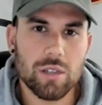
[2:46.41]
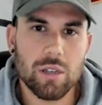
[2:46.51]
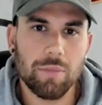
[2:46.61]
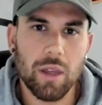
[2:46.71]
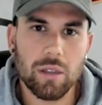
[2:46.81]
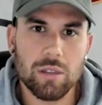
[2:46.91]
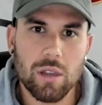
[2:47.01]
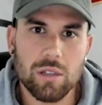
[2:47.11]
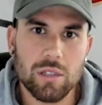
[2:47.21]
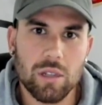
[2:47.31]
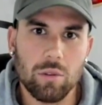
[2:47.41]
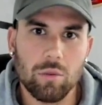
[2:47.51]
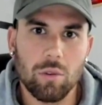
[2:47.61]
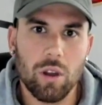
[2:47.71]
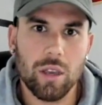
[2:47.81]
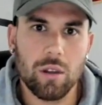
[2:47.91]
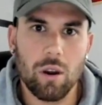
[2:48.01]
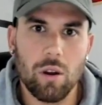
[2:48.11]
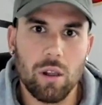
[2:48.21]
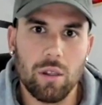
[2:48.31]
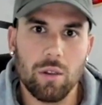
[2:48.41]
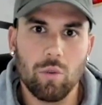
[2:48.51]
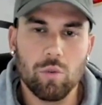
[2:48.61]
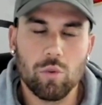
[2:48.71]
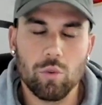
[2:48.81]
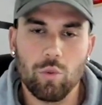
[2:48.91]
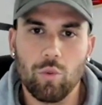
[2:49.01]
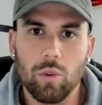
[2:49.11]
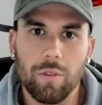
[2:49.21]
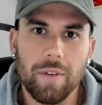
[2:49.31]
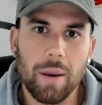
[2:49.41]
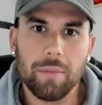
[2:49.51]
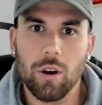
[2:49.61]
That's something that it's a little a little good rule of thumb.